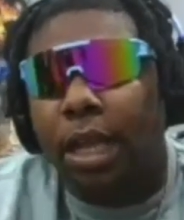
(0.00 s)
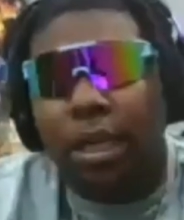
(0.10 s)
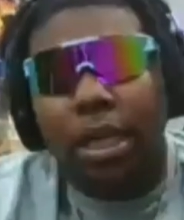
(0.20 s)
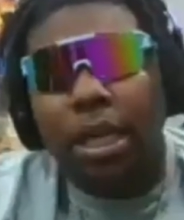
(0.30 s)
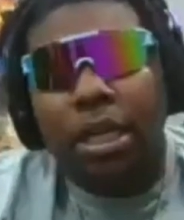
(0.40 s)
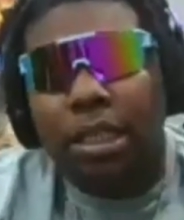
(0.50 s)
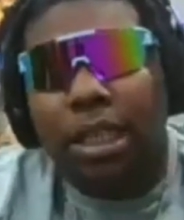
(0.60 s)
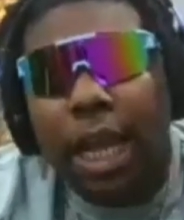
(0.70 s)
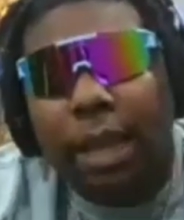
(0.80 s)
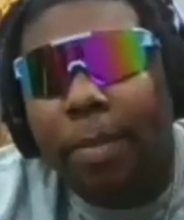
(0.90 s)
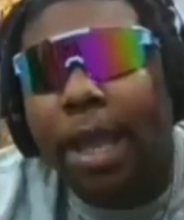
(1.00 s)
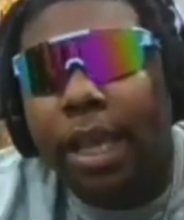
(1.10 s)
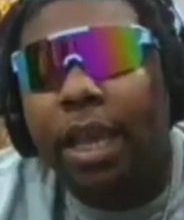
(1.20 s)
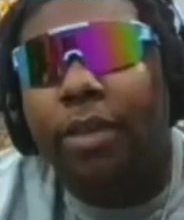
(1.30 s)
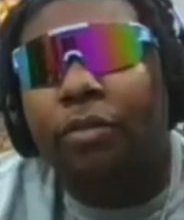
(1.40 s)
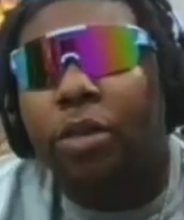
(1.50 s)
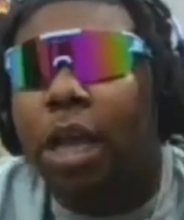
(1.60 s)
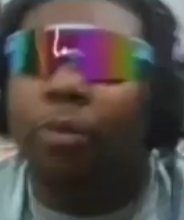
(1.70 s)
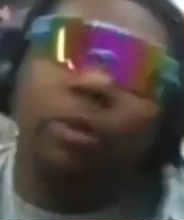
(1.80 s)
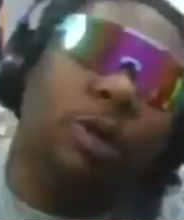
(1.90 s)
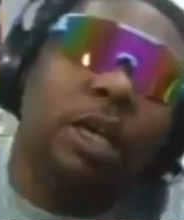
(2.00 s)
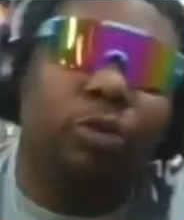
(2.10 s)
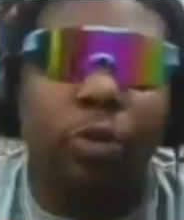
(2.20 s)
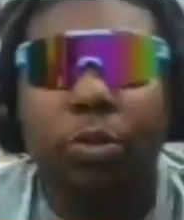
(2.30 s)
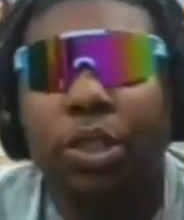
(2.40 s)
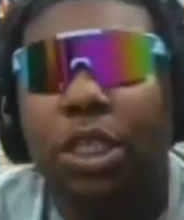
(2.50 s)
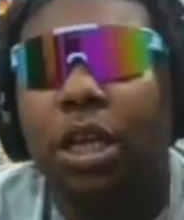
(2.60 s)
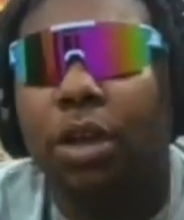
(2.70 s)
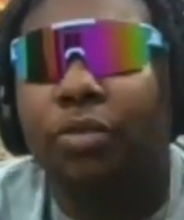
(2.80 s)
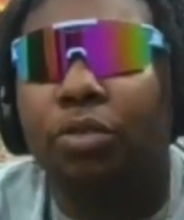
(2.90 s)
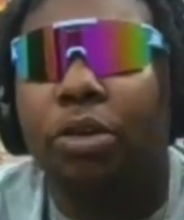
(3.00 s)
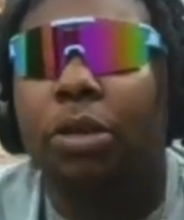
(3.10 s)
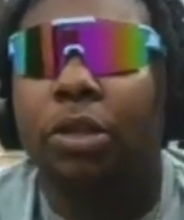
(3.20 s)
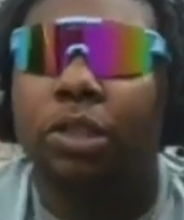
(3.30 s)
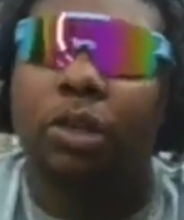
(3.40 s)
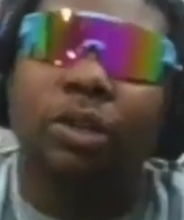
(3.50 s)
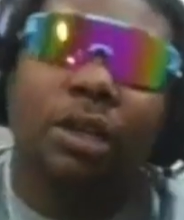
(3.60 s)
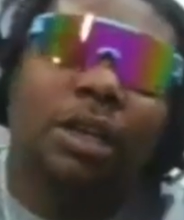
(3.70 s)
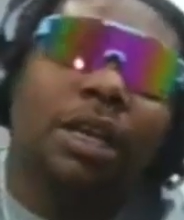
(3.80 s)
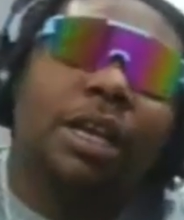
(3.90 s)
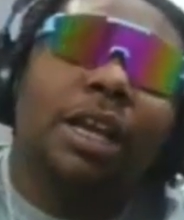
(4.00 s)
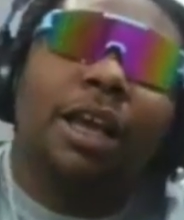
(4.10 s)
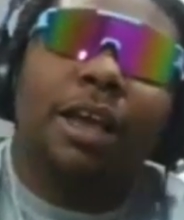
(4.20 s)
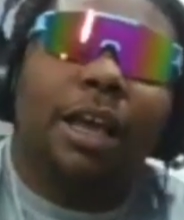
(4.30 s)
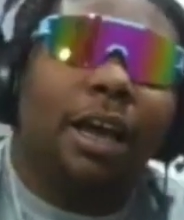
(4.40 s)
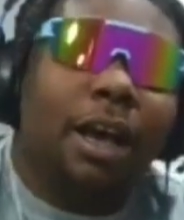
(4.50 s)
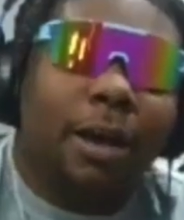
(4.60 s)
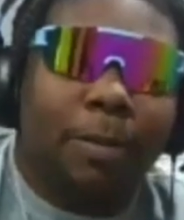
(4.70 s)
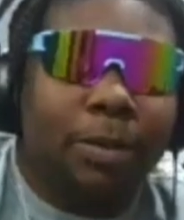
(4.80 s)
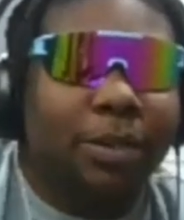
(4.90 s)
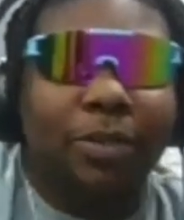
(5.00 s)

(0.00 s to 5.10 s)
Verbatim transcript: Like, just lock it back in for real, like we was when we was young for real. So, uh,